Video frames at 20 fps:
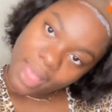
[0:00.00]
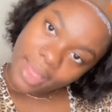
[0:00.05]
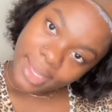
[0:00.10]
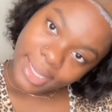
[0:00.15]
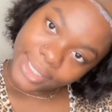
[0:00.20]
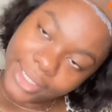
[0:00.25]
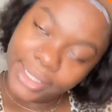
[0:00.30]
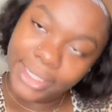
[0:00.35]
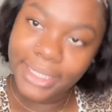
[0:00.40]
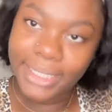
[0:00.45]

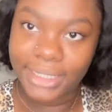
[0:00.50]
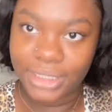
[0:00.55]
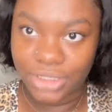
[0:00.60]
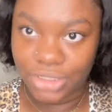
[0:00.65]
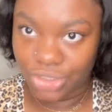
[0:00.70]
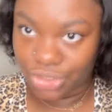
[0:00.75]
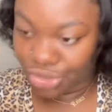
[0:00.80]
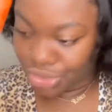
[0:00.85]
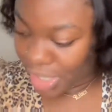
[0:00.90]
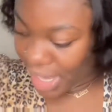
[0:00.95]
I'll let this
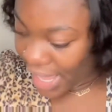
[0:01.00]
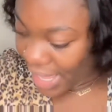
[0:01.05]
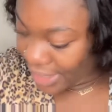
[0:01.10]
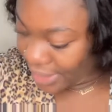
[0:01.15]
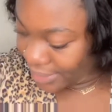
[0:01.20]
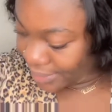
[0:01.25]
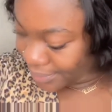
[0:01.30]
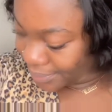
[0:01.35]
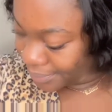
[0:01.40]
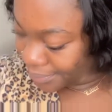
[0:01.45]
dry,
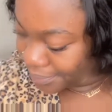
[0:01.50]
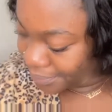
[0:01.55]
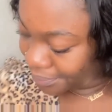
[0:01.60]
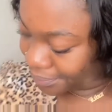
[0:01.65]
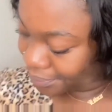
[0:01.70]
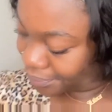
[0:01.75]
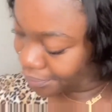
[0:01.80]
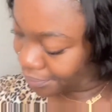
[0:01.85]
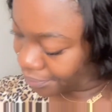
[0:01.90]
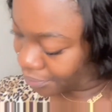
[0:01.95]

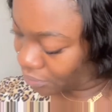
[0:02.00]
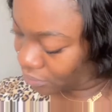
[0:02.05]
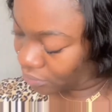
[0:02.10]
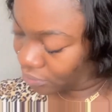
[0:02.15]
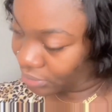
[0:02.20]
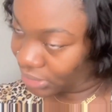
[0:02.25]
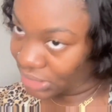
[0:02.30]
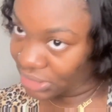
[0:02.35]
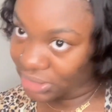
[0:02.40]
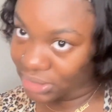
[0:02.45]

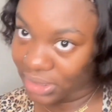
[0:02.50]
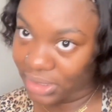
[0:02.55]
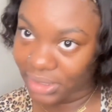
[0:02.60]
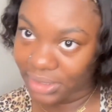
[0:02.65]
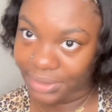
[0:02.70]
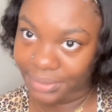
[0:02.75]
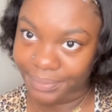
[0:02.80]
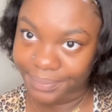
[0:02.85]
basically.